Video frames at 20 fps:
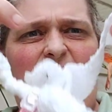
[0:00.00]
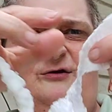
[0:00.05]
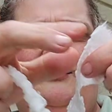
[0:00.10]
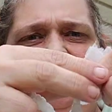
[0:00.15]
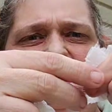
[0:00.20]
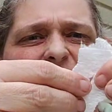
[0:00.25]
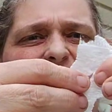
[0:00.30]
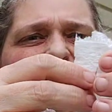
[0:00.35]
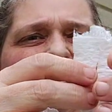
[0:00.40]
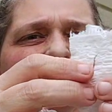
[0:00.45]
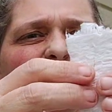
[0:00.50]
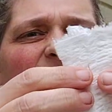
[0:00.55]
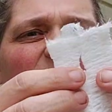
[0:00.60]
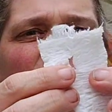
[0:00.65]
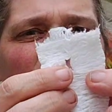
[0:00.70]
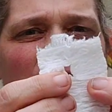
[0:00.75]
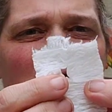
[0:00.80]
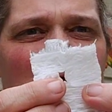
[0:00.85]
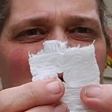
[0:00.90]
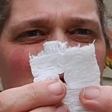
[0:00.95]
You can see my
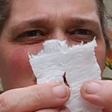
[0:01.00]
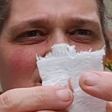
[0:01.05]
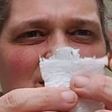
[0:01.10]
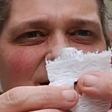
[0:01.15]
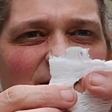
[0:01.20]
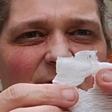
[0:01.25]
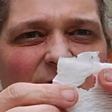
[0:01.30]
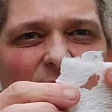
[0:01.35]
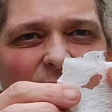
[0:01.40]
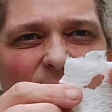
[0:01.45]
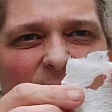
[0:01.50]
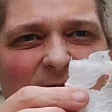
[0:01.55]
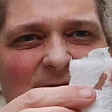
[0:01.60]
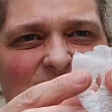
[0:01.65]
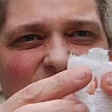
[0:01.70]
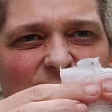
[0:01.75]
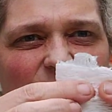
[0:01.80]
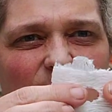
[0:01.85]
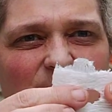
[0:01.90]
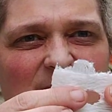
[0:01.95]
little ends there are
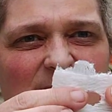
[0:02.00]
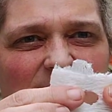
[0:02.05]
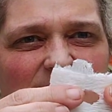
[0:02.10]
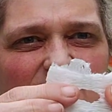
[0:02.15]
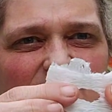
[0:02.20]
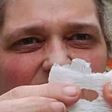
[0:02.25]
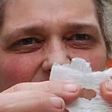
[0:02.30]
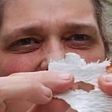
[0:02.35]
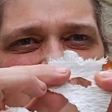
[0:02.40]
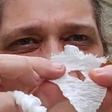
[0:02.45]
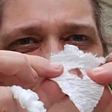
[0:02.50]
ready for me to